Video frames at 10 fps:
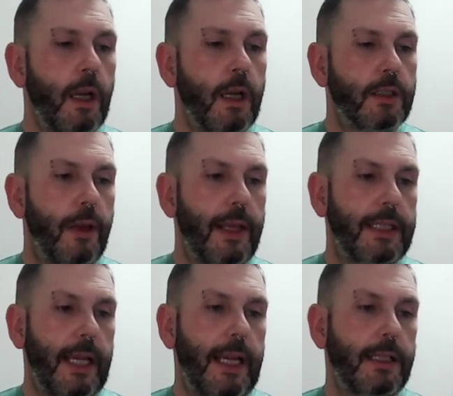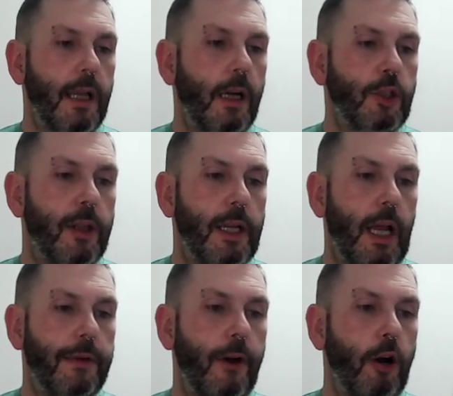So this is larger than
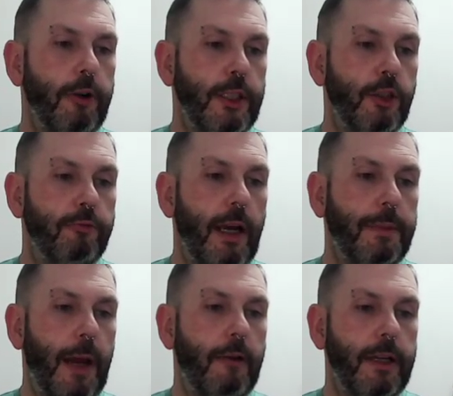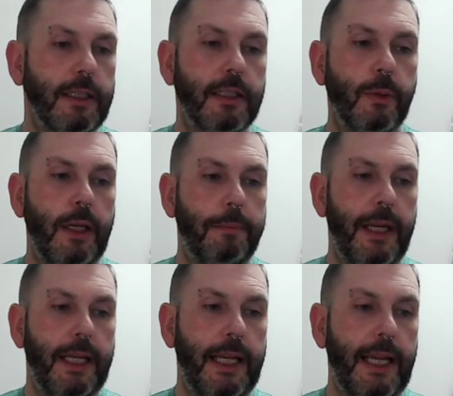life orange, red berry and sweet
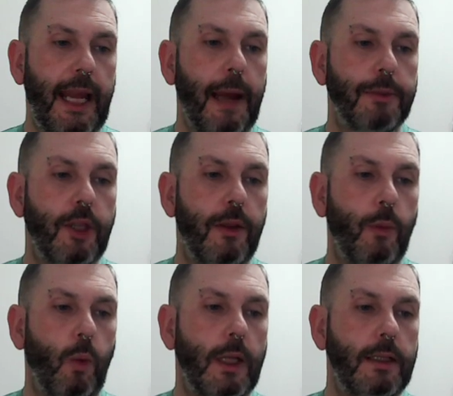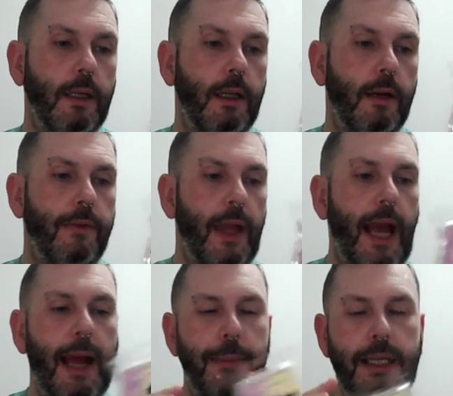peony capture the wonder of the
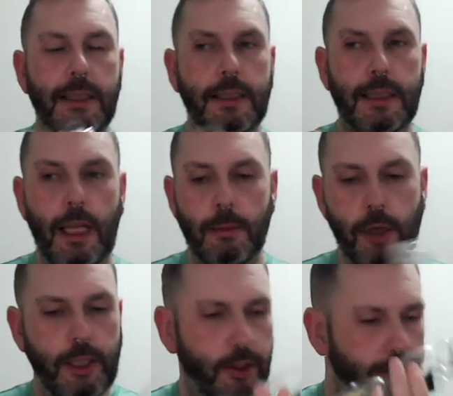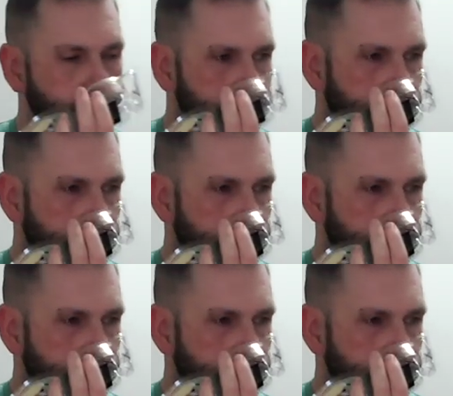happiest celebration.